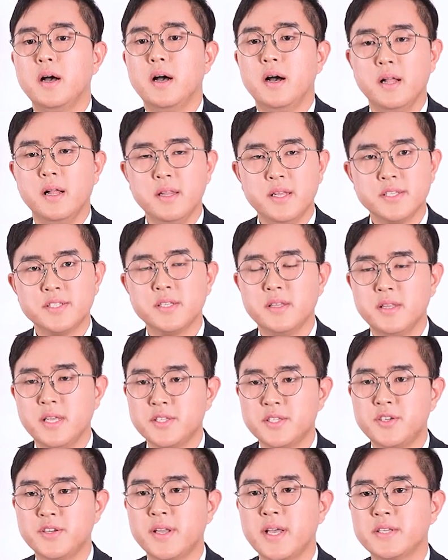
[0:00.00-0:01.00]
LS
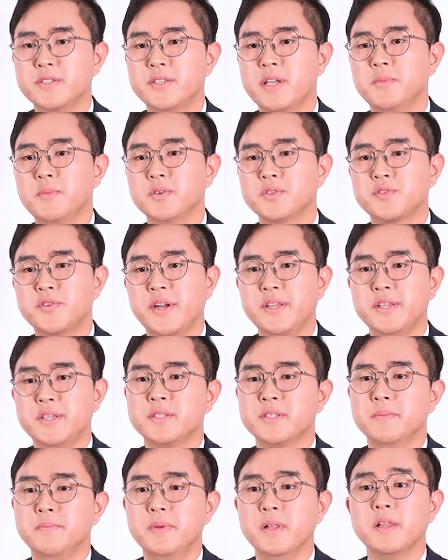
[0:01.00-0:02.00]
Electric has demonstrated
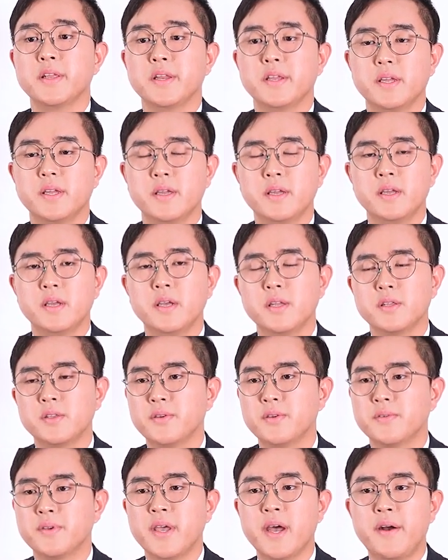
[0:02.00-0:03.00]
its ability
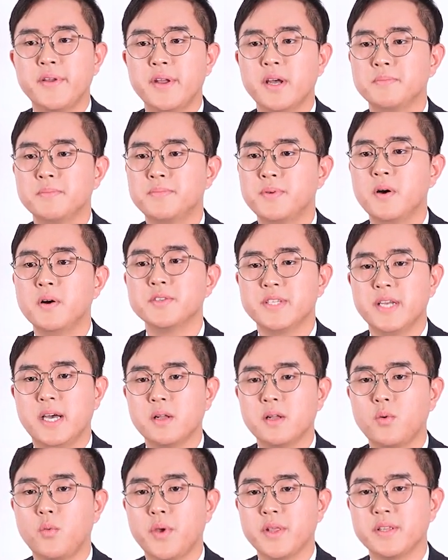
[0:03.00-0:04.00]
to carry out
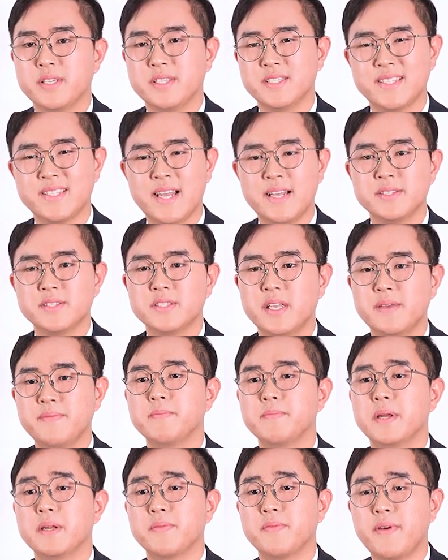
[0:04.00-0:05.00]
projects with intensive
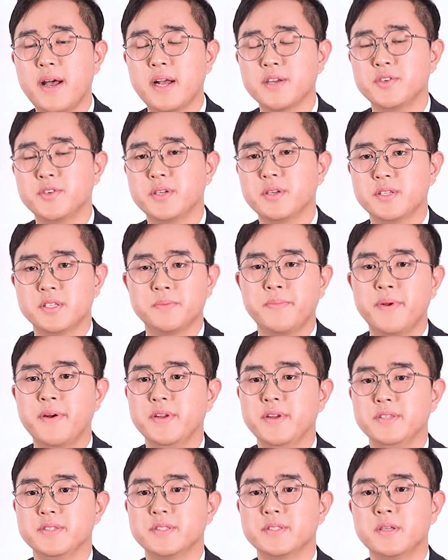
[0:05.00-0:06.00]
manufacturing
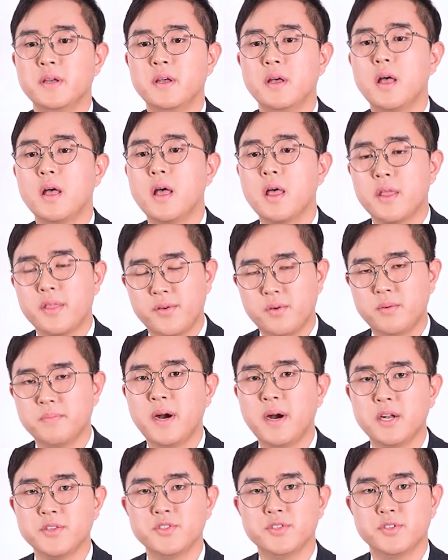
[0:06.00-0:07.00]
experience through
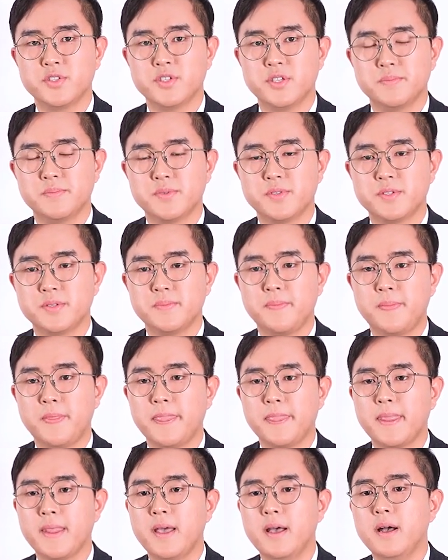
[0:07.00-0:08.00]
partnerships.
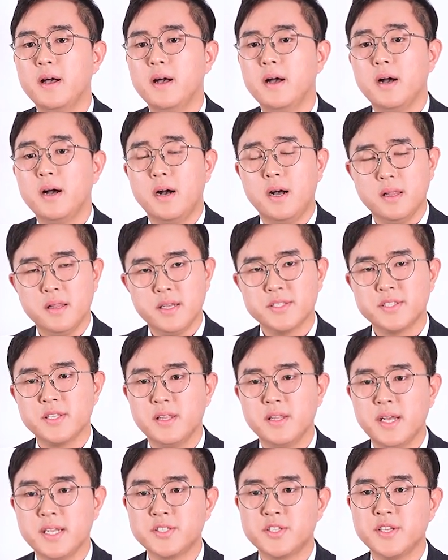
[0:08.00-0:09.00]
LS
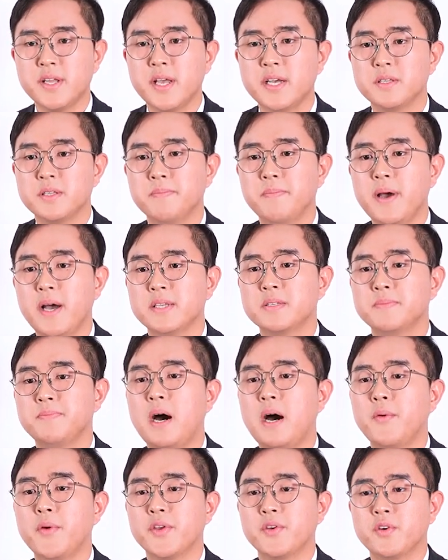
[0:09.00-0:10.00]
Electric has the best
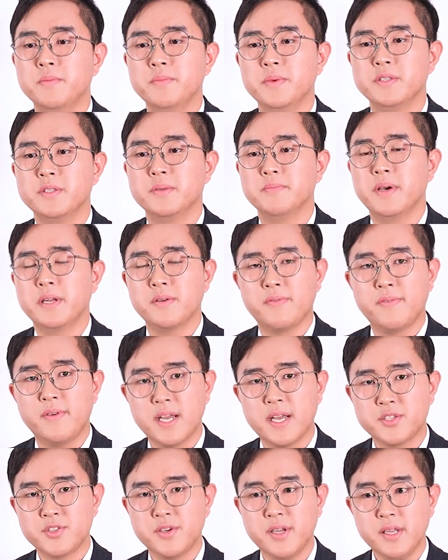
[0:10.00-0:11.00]
power equipment in
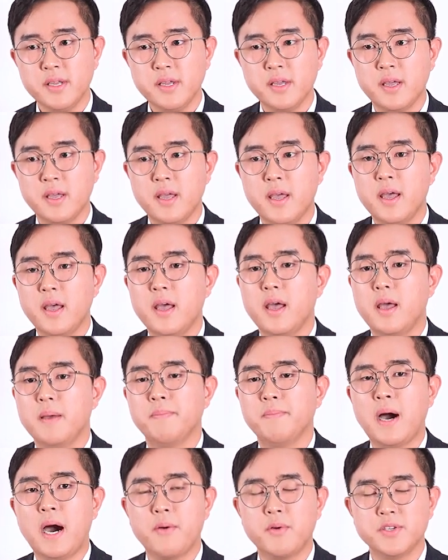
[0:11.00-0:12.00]
manufacturing
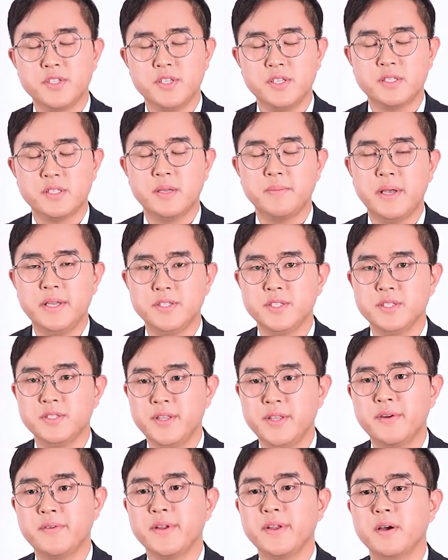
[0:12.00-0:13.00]
and power system
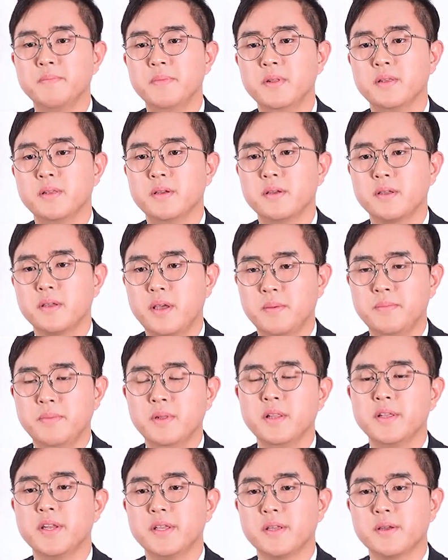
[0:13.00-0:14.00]
engineering
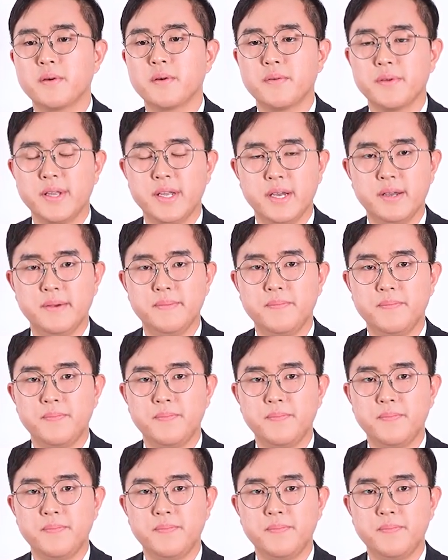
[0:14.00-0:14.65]
ability in Korea.